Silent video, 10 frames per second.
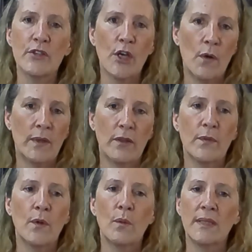is going
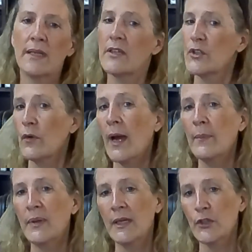through when they
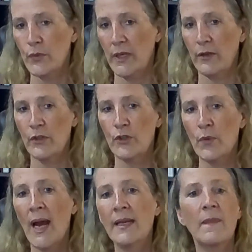describe being triggered,
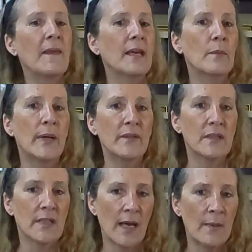try to think
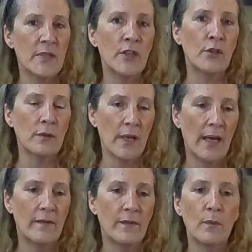about the times in your
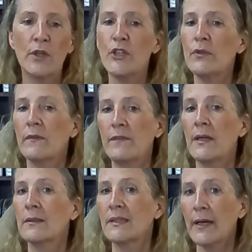life in which you have
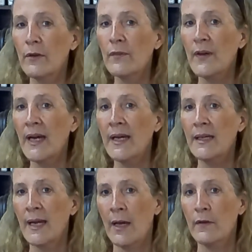felt terrified
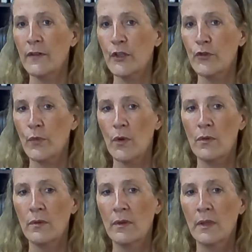and out of
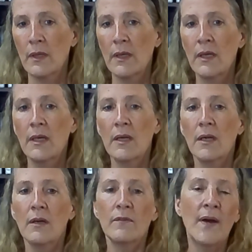control.
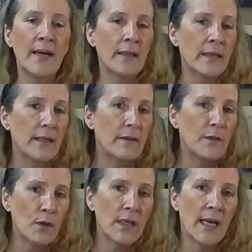Finally, if
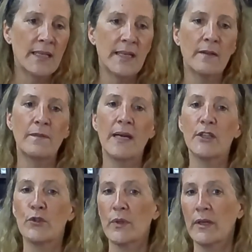you can identify
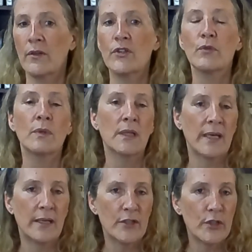triggers
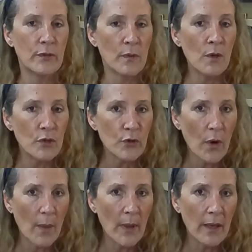related to your own
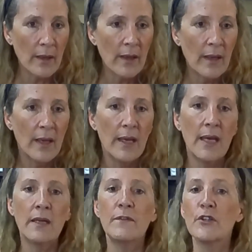trauma,
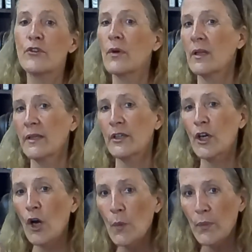and if you're struggling to
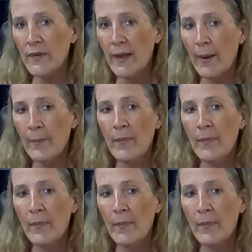cope with them,